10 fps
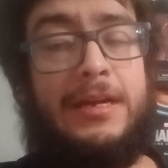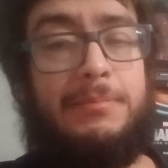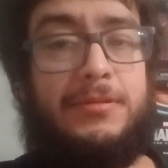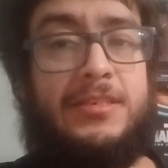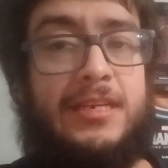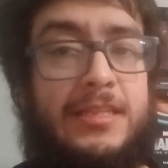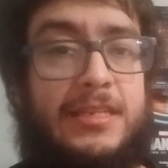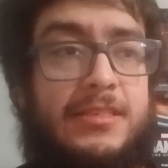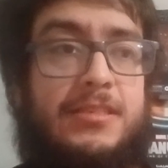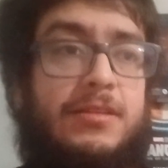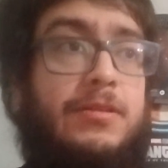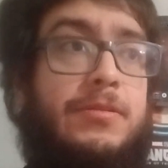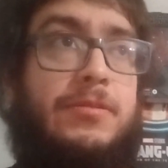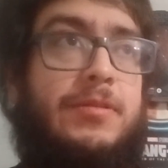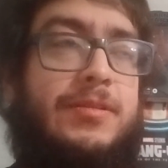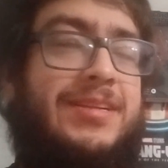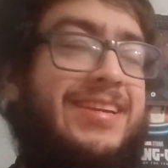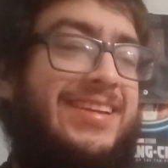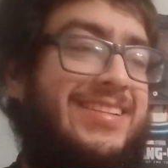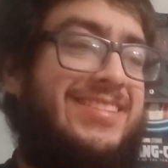I appreciate this. You know
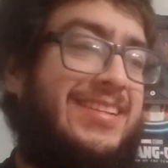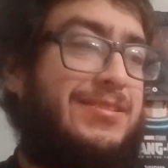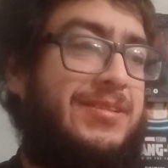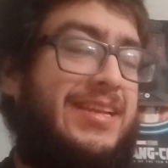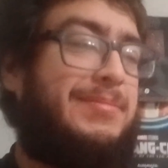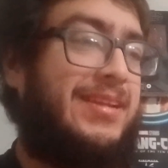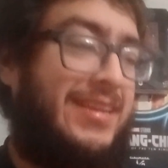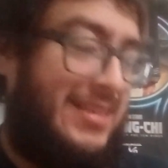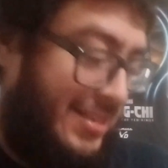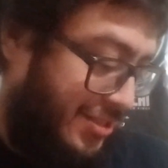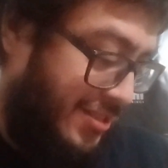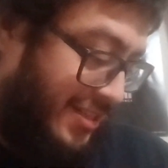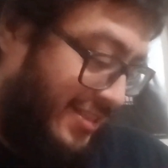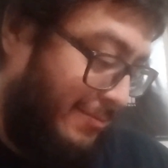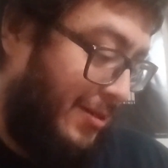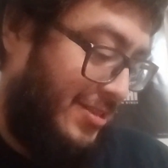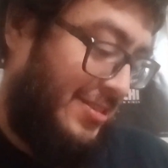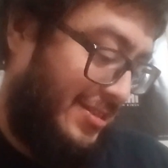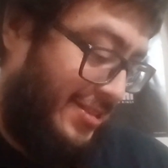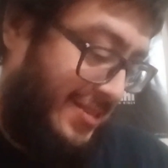who, and to anybody that's a Josh that watches
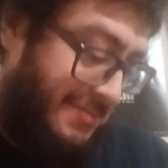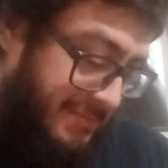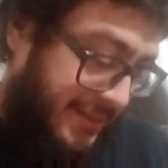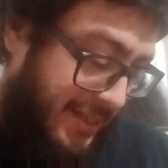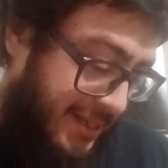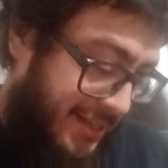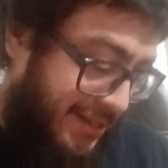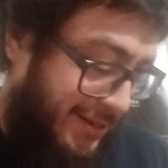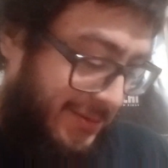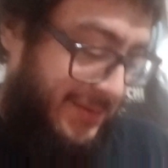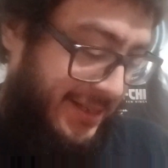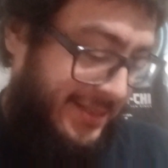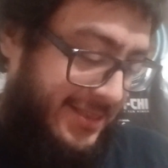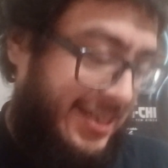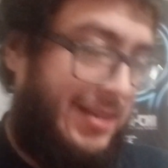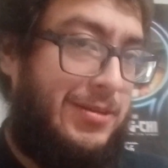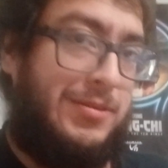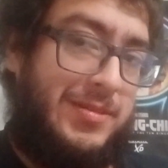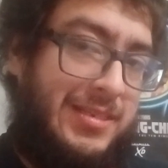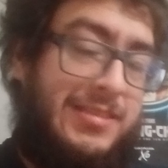this, you know who it is. I know
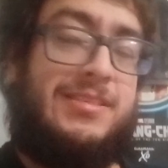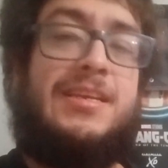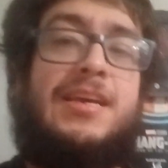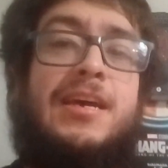who it is.